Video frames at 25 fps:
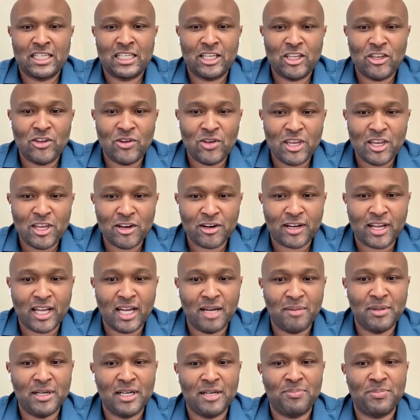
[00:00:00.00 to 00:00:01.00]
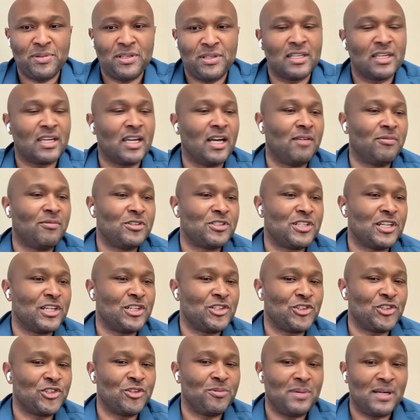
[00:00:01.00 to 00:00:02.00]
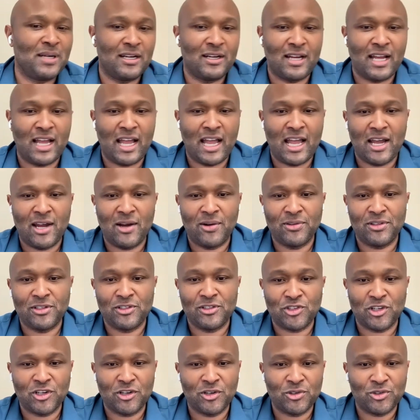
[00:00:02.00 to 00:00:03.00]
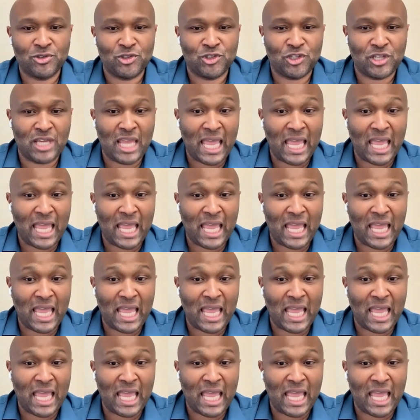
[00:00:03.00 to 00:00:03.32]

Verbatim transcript: you hear come up in the conversation about how the church